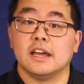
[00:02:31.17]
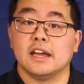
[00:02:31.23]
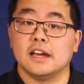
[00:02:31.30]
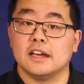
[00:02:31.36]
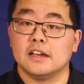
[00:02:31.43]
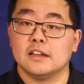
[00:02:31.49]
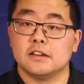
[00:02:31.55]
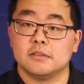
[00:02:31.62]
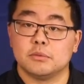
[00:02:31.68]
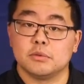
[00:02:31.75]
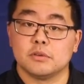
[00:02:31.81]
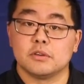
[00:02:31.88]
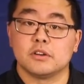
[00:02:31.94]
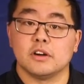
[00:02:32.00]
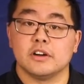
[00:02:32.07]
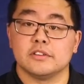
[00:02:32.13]
and
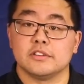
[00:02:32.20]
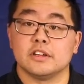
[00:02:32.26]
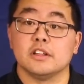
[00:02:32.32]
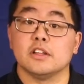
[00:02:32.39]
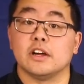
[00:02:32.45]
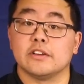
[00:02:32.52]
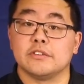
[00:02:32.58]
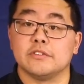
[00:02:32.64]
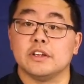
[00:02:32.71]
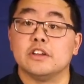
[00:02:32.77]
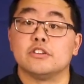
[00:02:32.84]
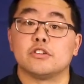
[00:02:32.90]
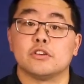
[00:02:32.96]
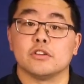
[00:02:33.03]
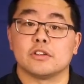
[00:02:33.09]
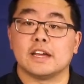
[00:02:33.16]
causing a lot of
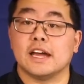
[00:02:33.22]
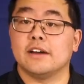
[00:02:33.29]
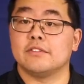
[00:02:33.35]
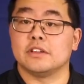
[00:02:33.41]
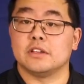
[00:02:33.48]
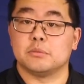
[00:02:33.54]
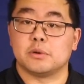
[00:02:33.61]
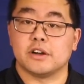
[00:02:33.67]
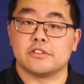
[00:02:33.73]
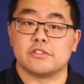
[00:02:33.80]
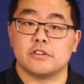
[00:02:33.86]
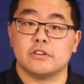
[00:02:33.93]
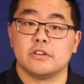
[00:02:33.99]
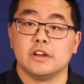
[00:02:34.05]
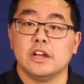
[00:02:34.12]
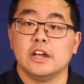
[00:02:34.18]
internal cavity pressure.